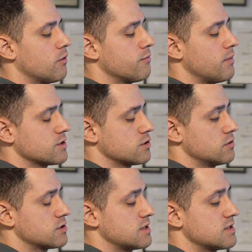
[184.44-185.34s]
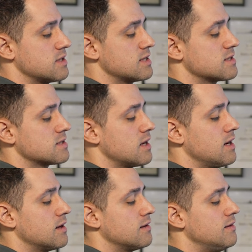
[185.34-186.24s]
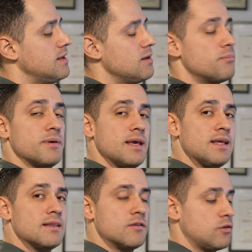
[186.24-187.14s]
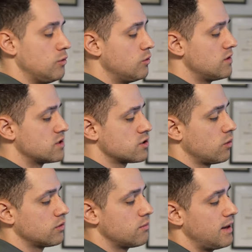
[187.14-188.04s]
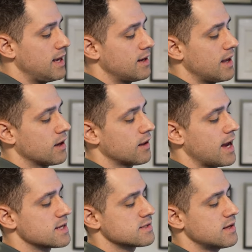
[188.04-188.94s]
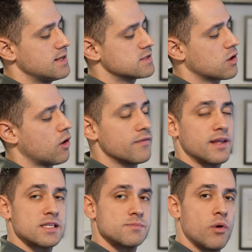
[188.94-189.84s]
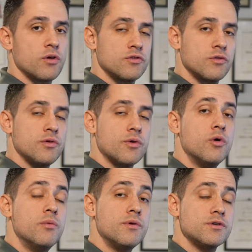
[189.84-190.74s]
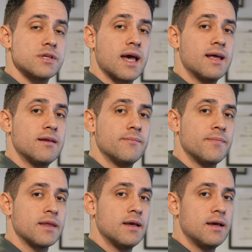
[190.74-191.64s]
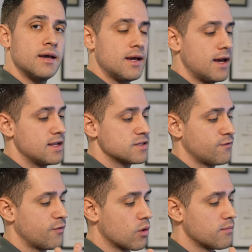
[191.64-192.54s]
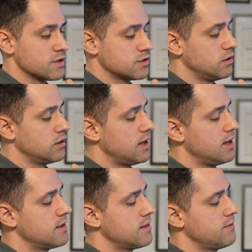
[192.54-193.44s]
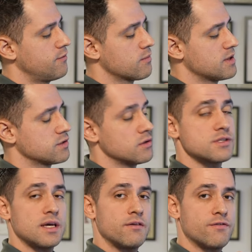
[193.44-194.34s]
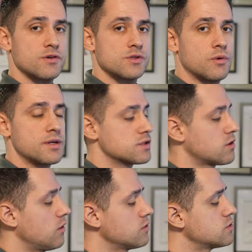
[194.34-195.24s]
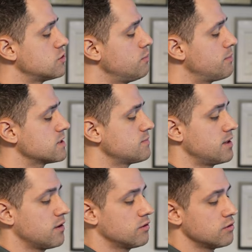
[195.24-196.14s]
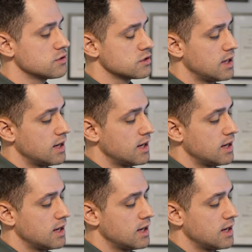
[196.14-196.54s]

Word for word: of muscles that sits deep into the shoulder blade and has its contact point to your humerus head and it's four muscle and four muscles and the first one is called supraspinatus